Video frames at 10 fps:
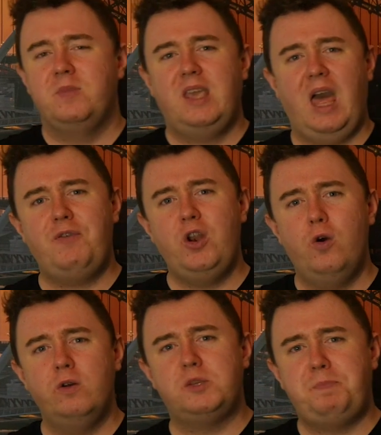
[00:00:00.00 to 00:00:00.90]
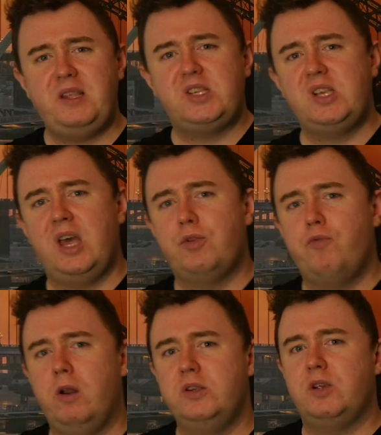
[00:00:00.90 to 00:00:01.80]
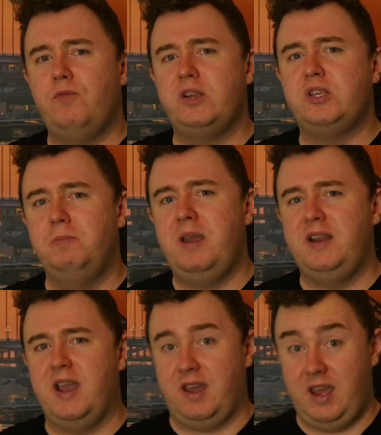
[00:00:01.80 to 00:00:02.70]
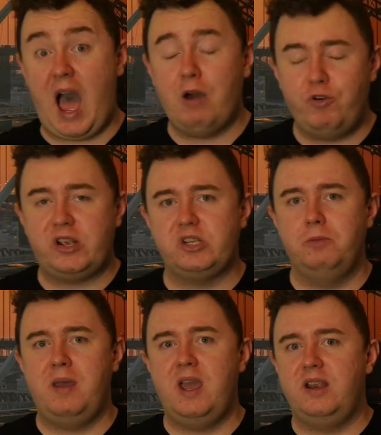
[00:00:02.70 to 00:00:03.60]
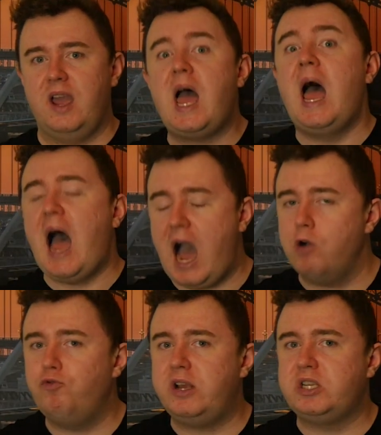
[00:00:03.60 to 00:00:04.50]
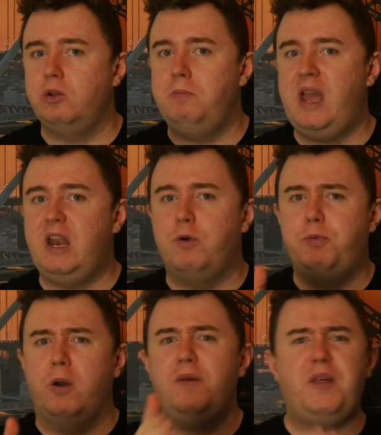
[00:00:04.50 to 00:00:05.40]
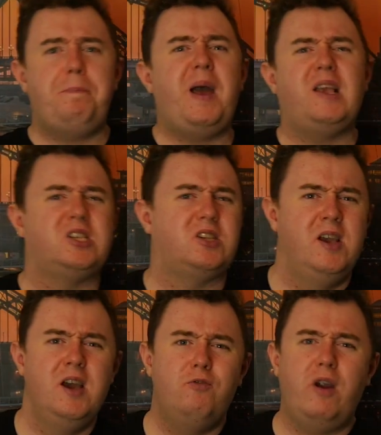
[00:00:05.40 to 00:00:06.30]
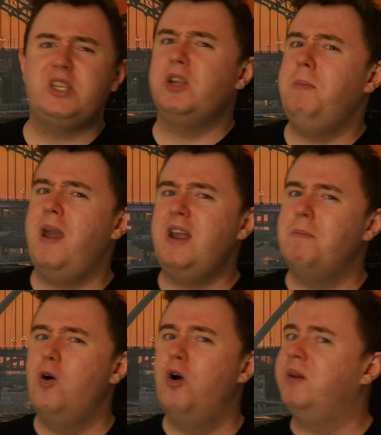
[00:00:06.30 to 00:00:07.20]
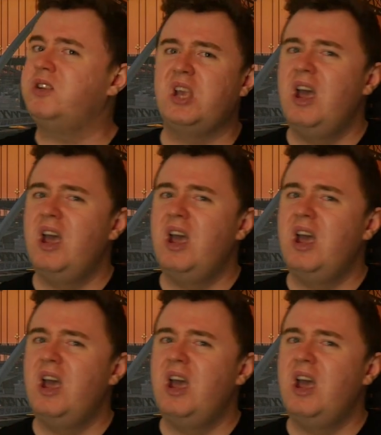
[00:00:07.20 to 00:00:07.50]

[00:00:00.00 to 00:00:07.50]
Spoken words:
Kevin Owens beat Seth Rollins at WrestleMania. At WrestleMania, with one of the best WrestleMania moments